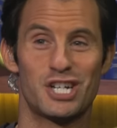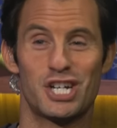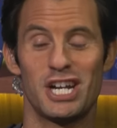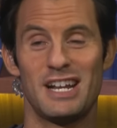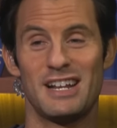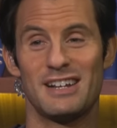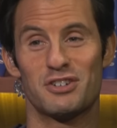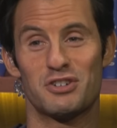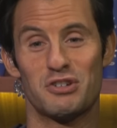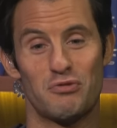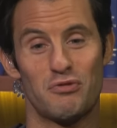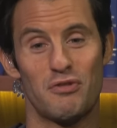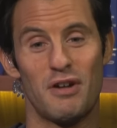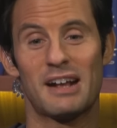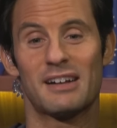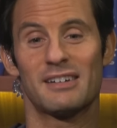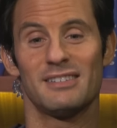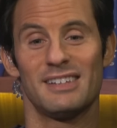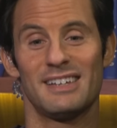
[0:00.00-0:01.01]
she didn't
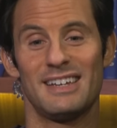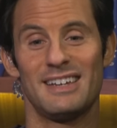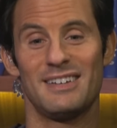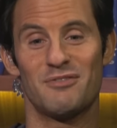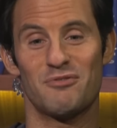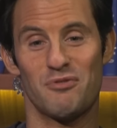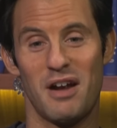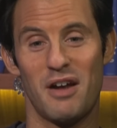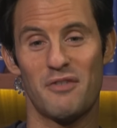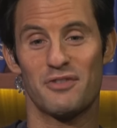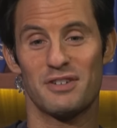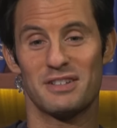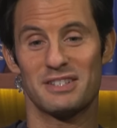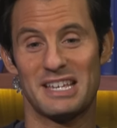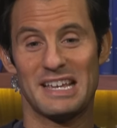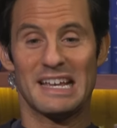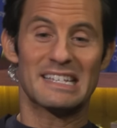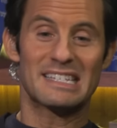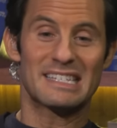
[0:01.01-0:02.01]
directly
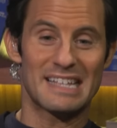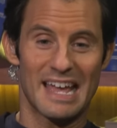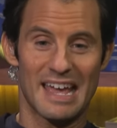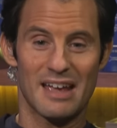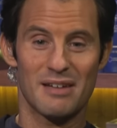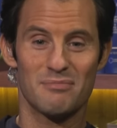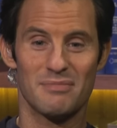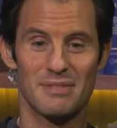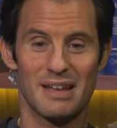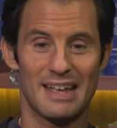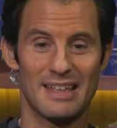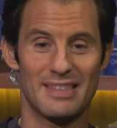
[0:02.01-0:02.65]
reference his name